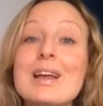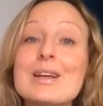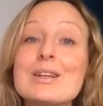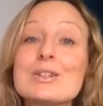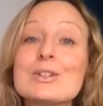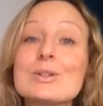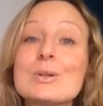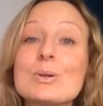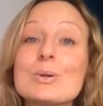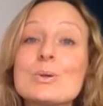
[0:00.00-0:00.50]

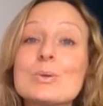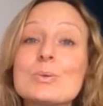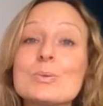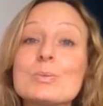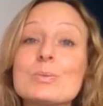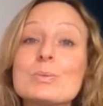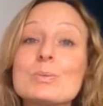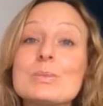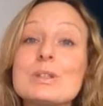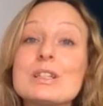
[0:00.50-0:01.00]

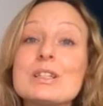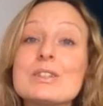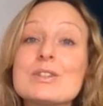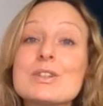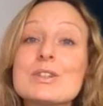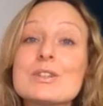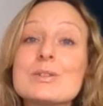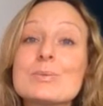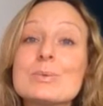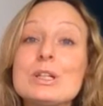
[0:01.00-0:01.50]
So it's
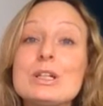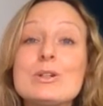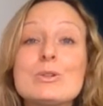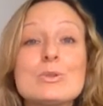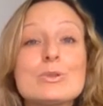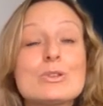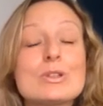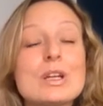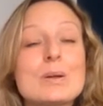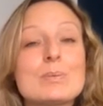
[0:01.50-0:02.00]
just really to
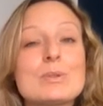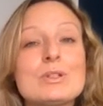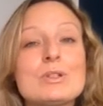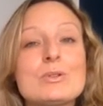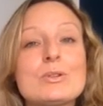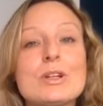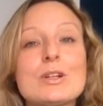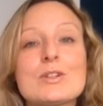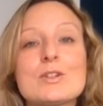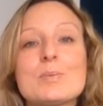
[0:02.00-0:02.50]
step
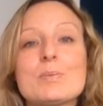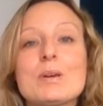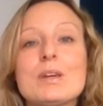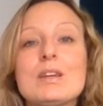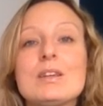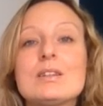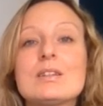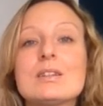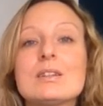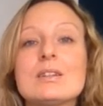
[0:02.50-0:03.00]
into that
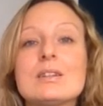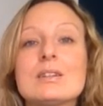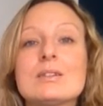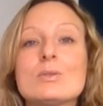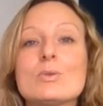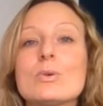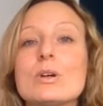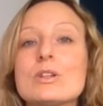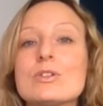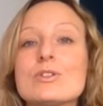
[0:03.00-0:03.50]
space and
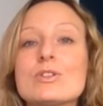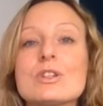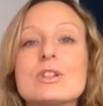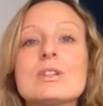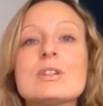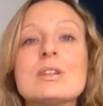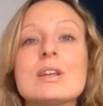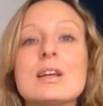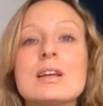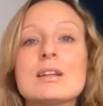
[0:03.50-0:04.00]

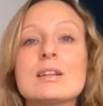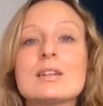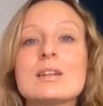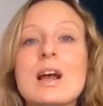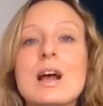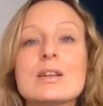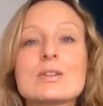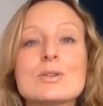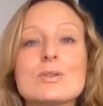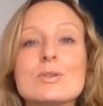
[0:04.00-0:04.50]
question and
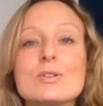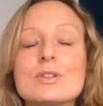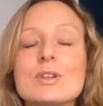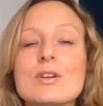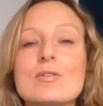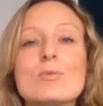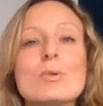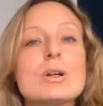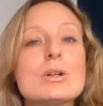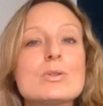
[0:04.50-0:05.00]
ask
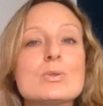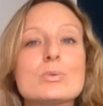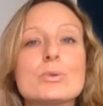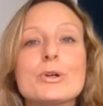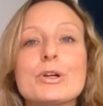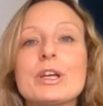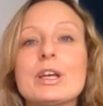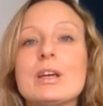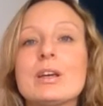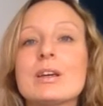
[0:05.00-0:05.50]
yourself what is
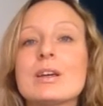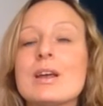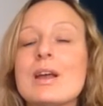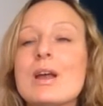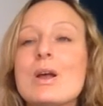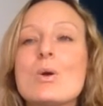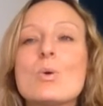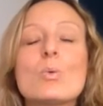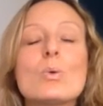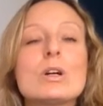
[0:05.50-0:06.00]
working,
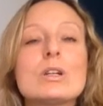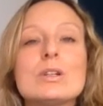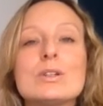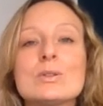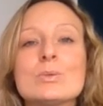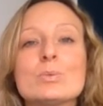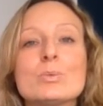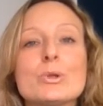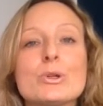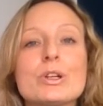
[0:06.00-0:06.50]
what
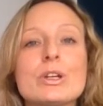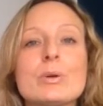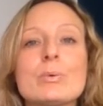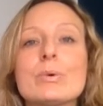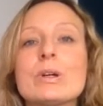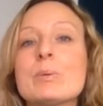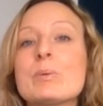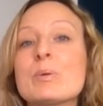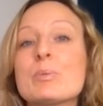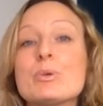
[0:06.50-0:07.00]
isn't working,
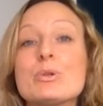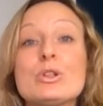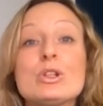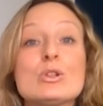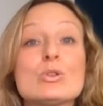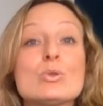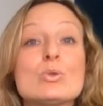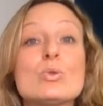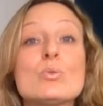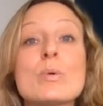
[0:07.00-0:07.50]
where am I
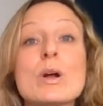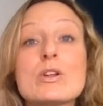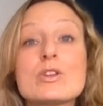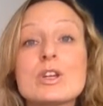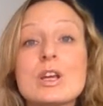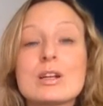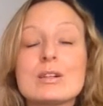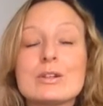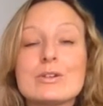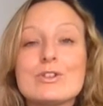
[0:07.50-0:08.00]
putting too much
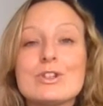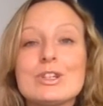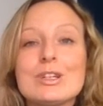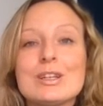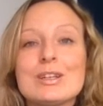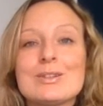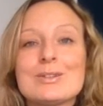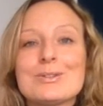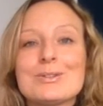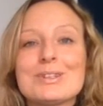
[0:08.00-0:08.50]
energy
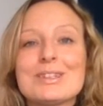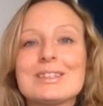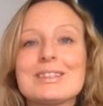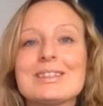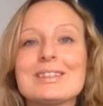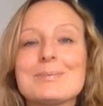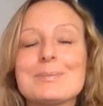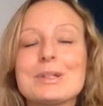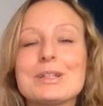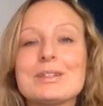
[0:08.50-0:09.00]
into
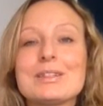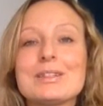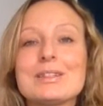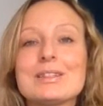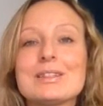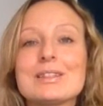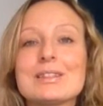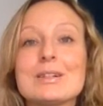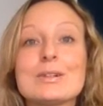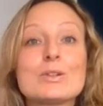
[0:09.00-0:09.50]
it, but
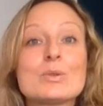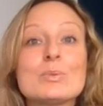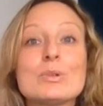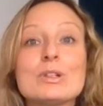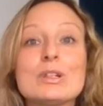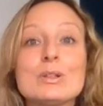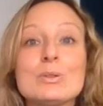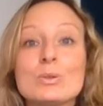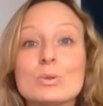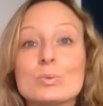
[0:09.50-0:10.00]
it's
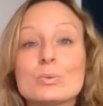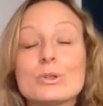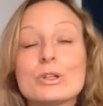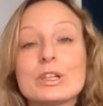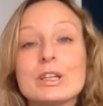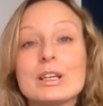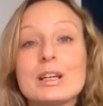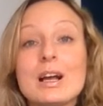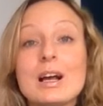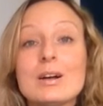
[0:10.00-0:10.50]
ultimately not
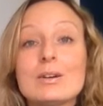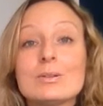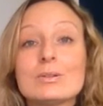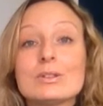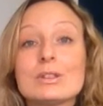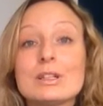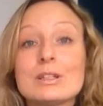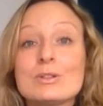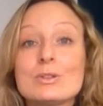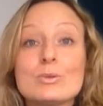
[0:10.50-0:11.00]
working
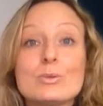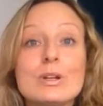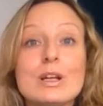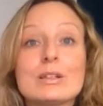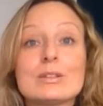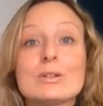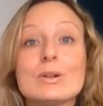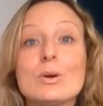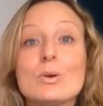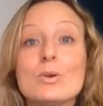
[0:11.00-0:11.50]
out, and to
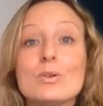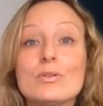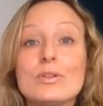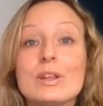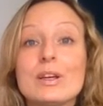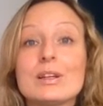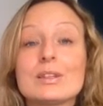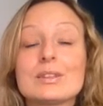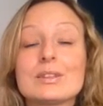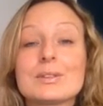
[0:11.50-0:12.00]
let go of
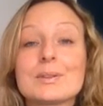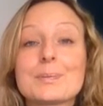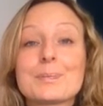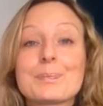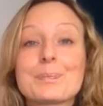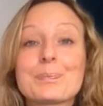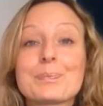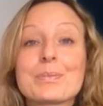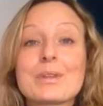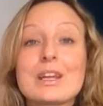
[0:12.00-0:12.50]
that.
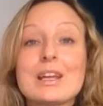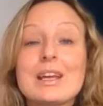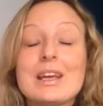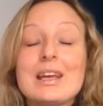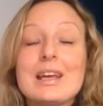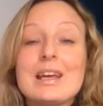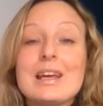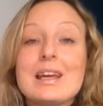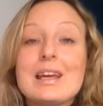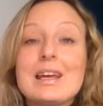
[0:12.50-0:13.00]

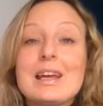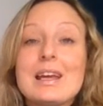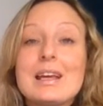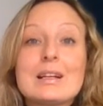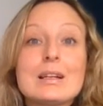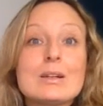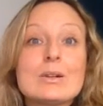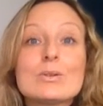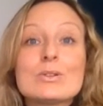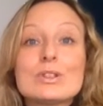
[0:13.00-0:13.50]
And
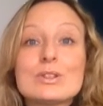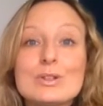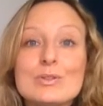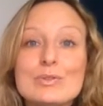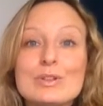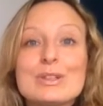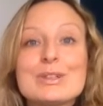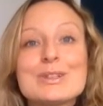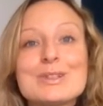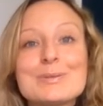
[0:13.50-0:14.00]
I know it's
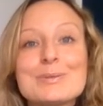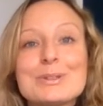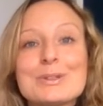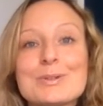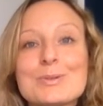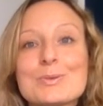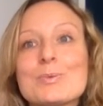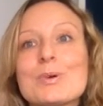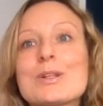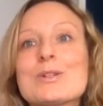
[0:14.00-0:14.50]
difficult
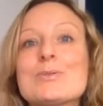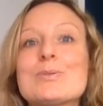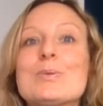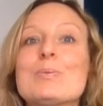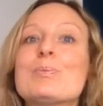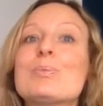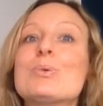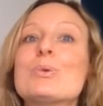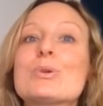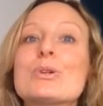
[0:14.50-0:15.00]
because once we
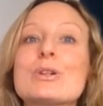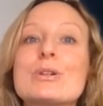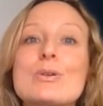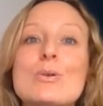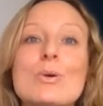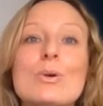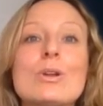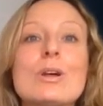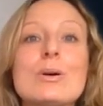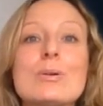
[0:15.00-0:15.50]
pour
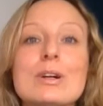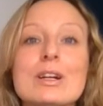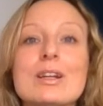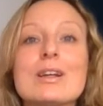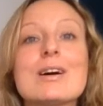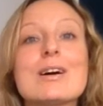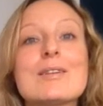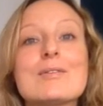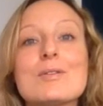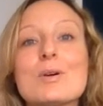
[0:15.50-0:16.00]
all our
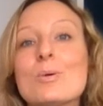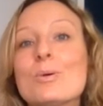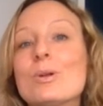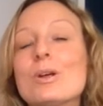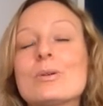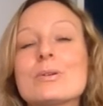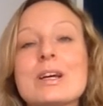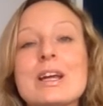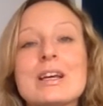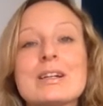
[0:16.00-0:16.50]
love, all
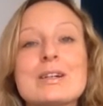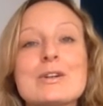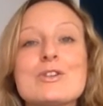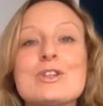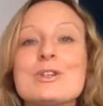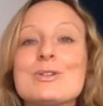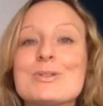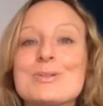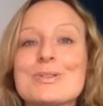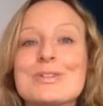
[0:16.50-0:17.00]
our
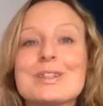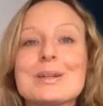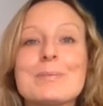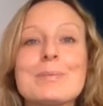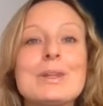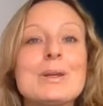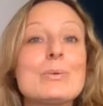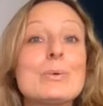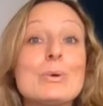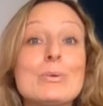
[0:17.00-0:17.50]
energy into
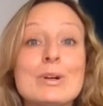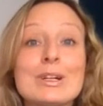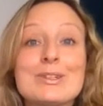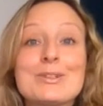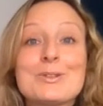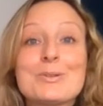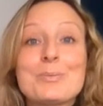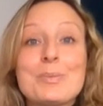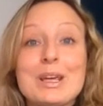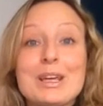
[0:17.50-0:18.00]
something, we want
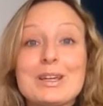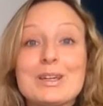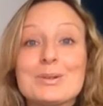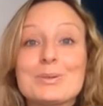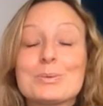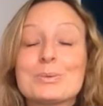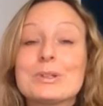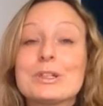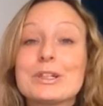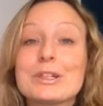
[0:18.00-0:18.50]
to make
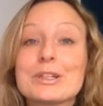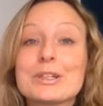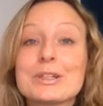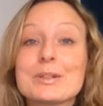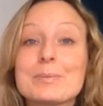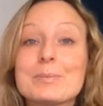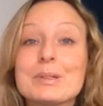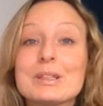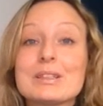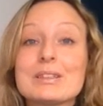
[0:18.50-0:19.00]
it work.
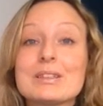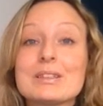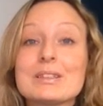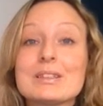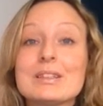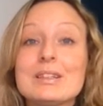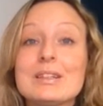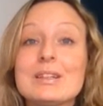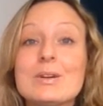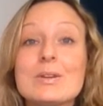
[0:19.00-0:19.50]
But
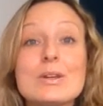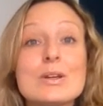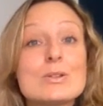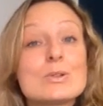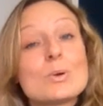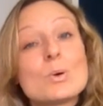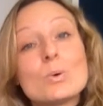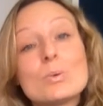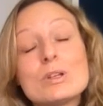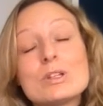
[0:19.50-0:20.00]
there's
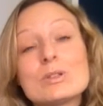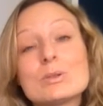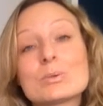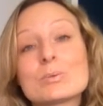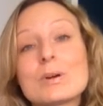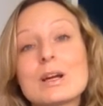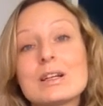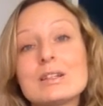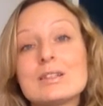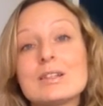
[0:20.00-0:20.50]
always a
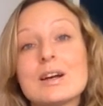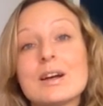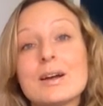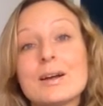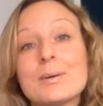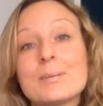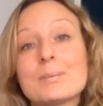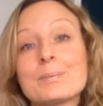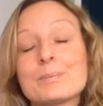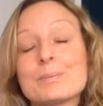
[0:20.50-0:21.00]
right
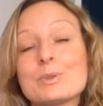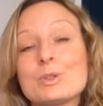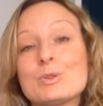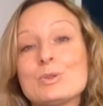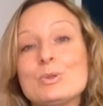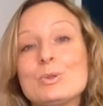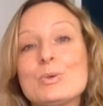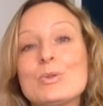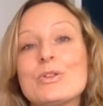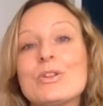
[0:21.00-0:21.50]
time to
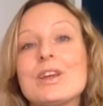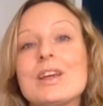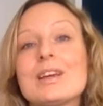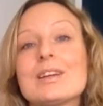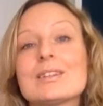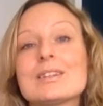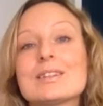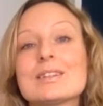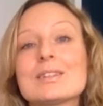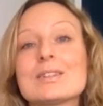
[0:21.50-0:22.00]
do
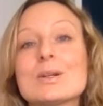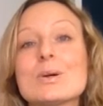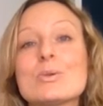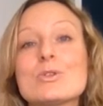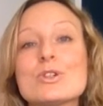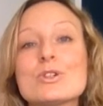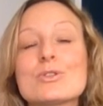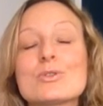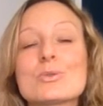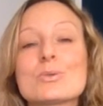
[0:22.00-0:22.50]
things. So
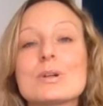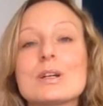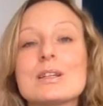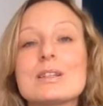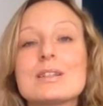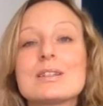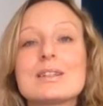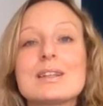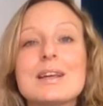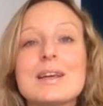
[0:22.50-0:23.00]
just
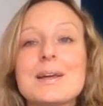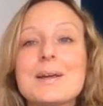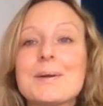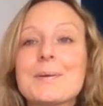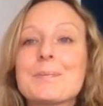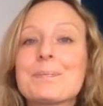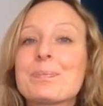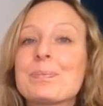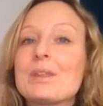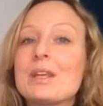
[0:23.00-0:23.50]
trust
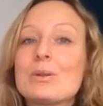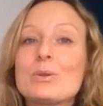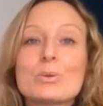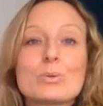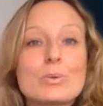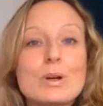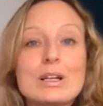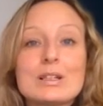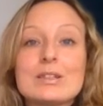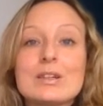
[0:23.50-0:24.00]
that the
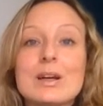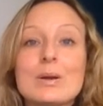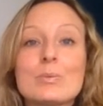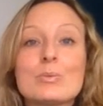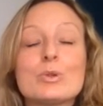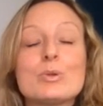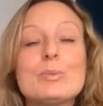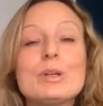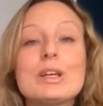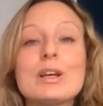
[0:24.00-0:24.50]
right time
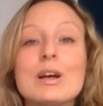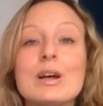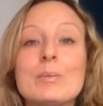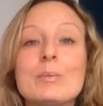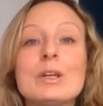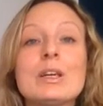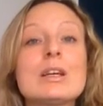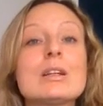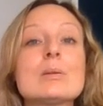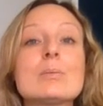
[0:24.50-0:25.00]
will be
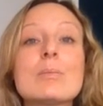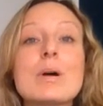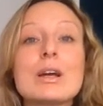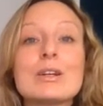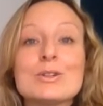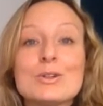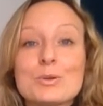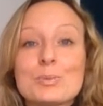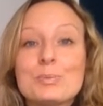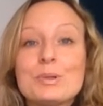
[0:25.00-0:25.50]
coming, and it
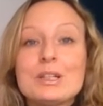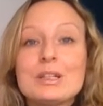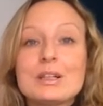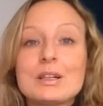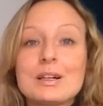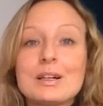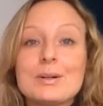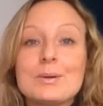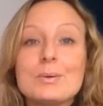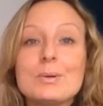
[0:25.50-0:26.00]
might not be
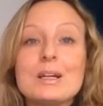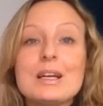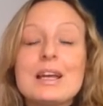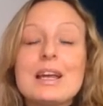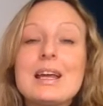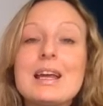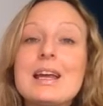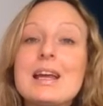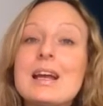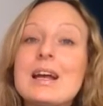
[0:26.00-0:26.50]
now.
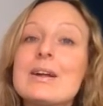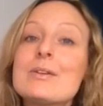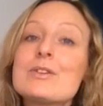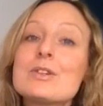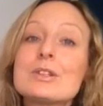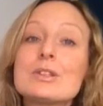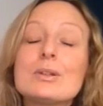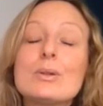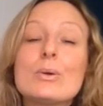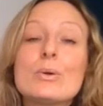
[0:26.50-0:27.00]
And
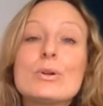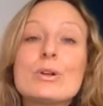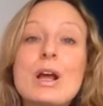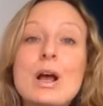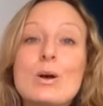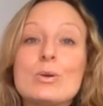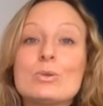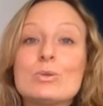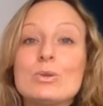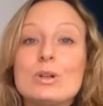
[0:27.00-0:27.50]
just learn
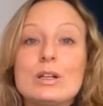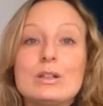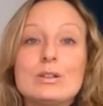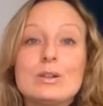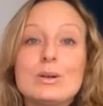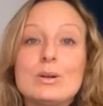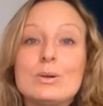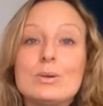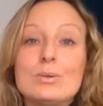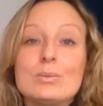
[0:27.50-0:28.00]
how to let
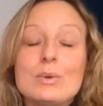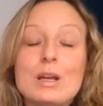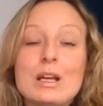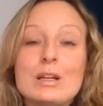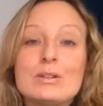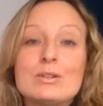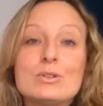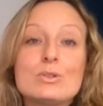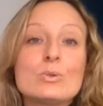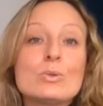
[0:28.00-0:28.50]
go
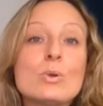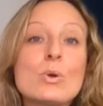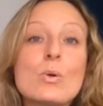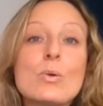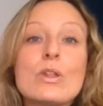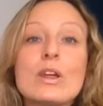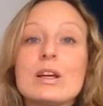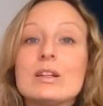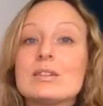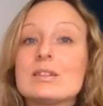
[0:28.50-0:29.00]
and to
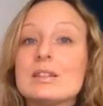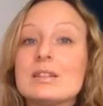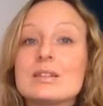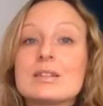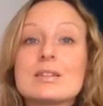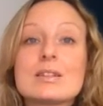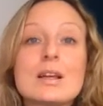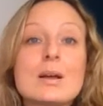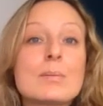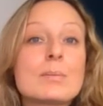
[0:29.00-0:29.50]
know that
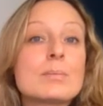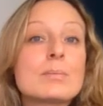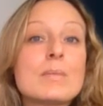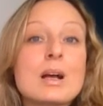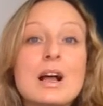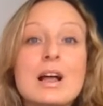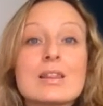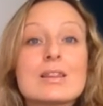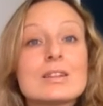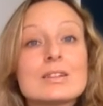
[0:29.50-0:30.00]
at some
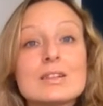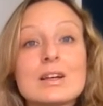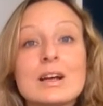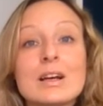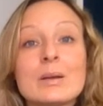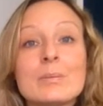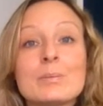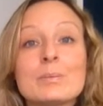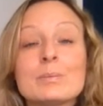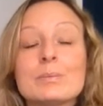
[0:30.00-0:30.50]
other
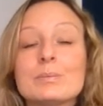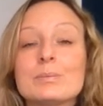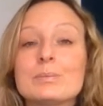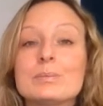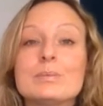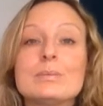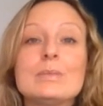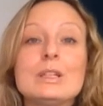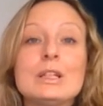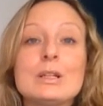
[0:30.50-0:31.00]
time,
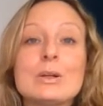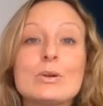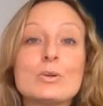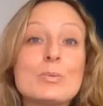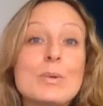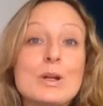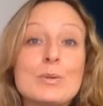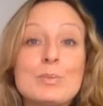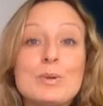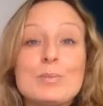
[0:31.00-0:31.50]
it
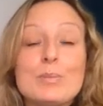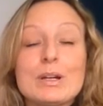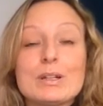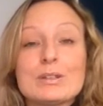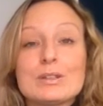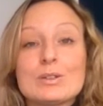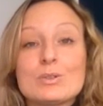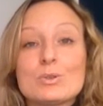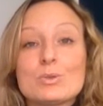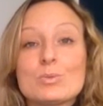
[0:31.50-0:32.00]
might be
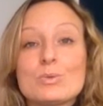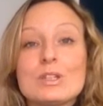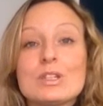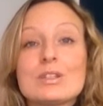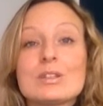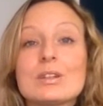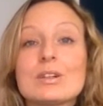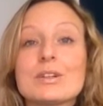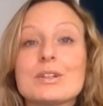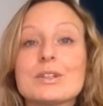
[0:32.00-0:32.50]
better to
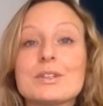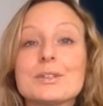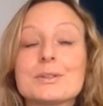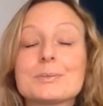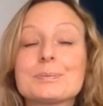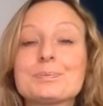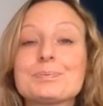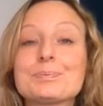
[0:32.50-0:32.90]
restart.